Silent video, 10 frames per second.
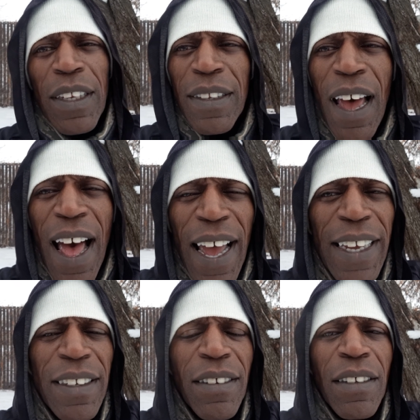
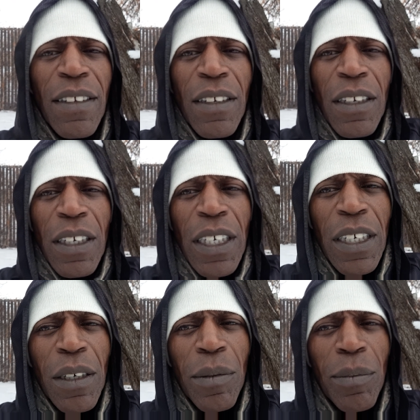tides,
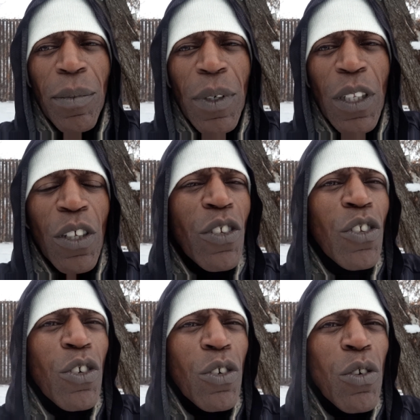the
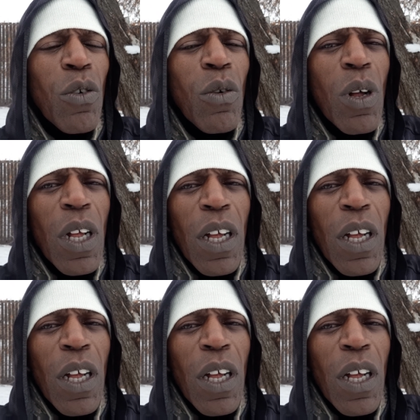circle,